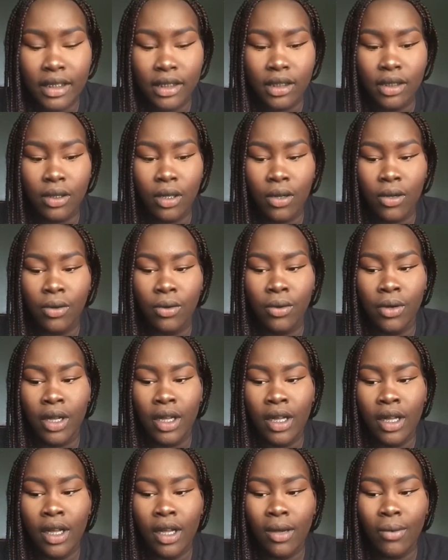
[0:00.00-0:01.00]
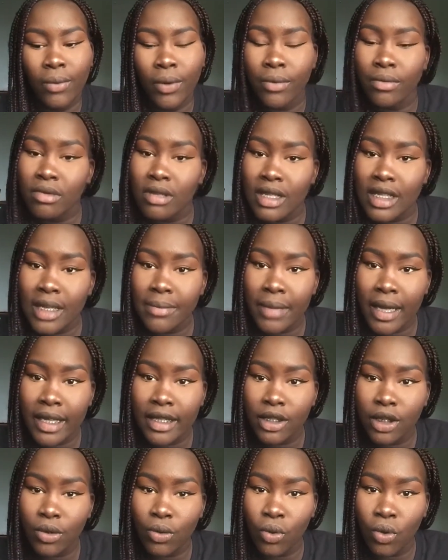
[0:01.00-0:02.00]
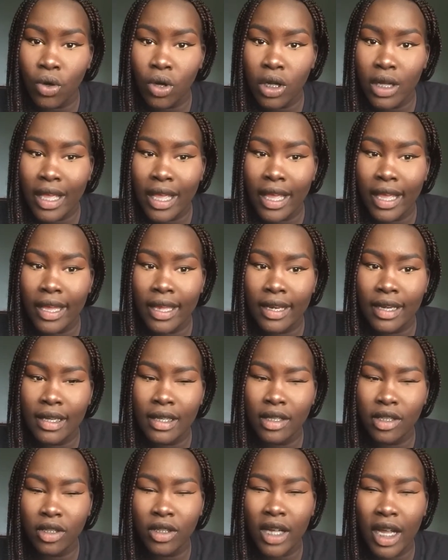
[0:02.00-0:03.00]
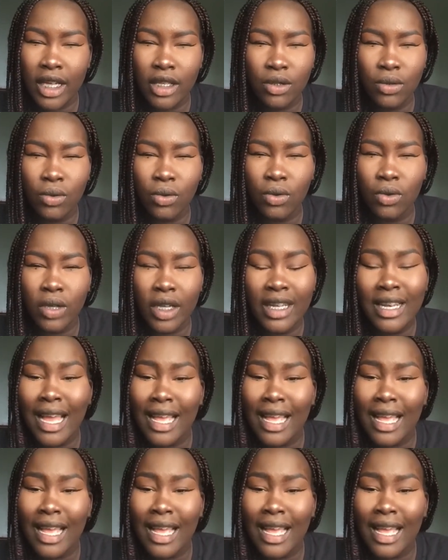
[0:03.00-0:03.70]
So we went to the same high school, and in high school